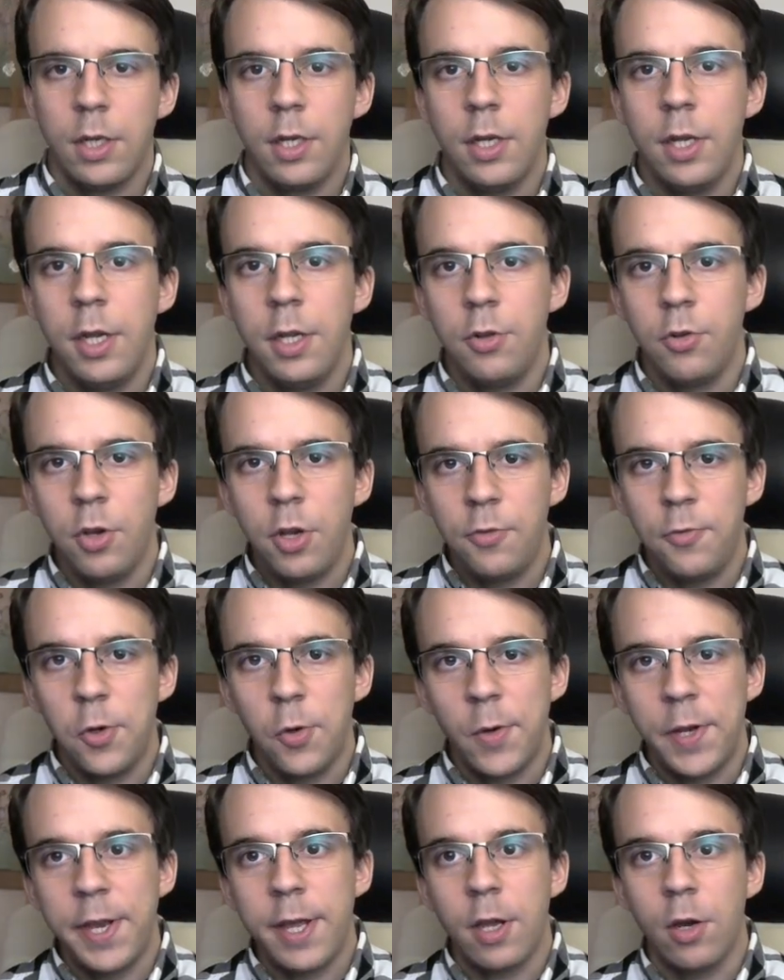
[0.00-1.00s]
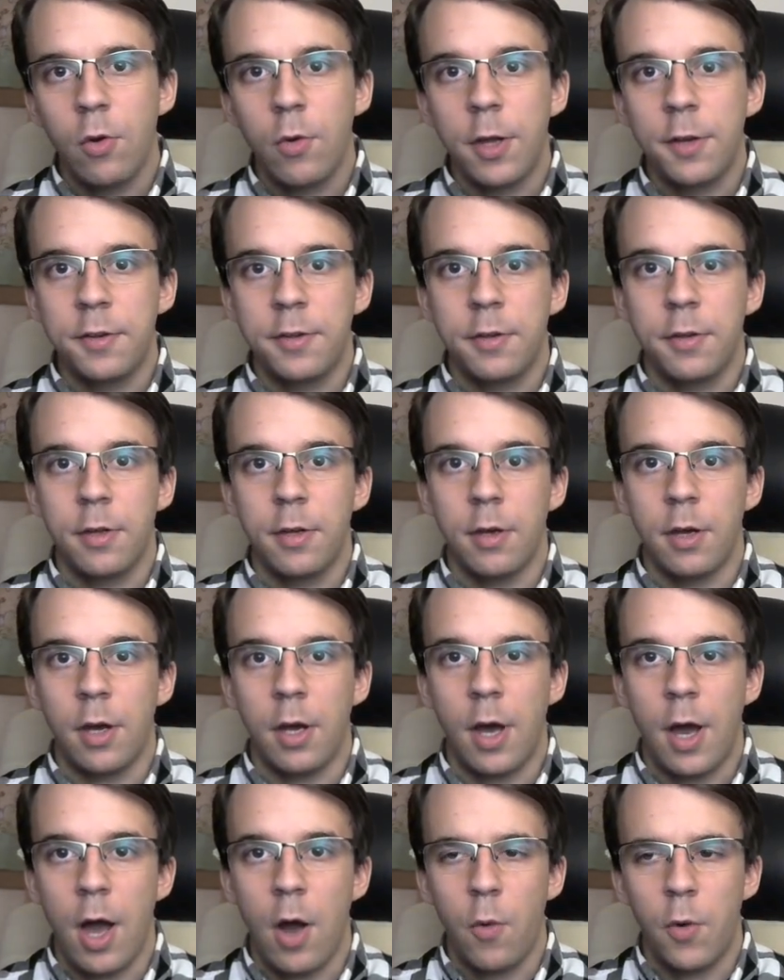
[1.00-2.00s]
In today's video, we'll take a look at
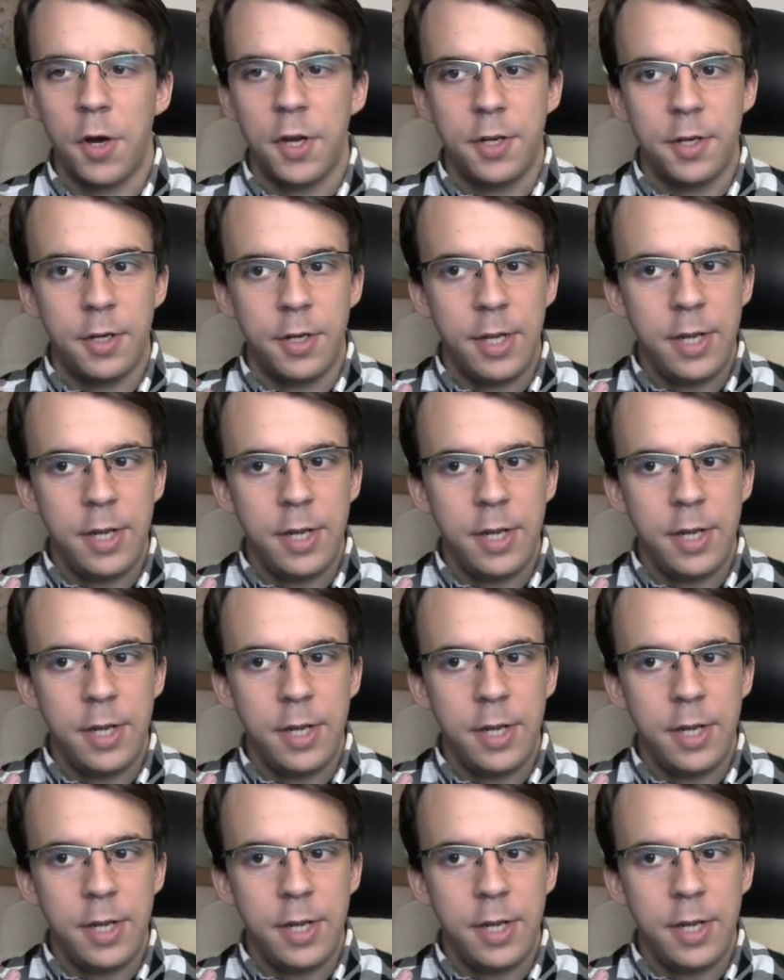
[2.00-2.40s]
how an